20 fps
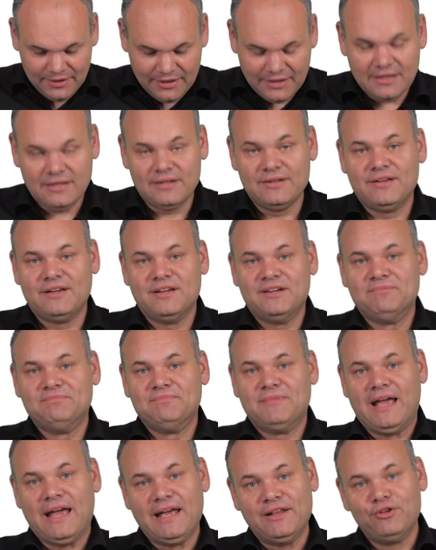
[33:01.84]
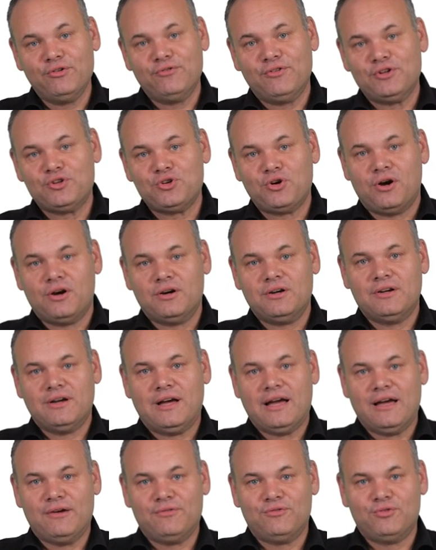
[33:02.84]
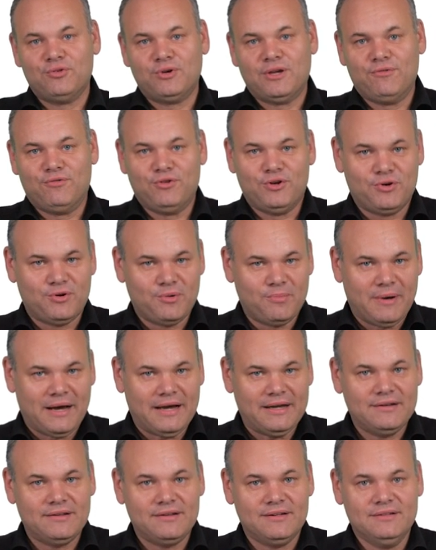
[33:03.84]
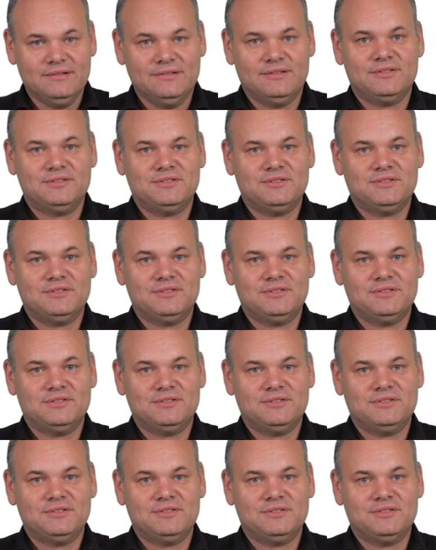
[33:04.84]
in the end of a talk, I have to give you a reminder.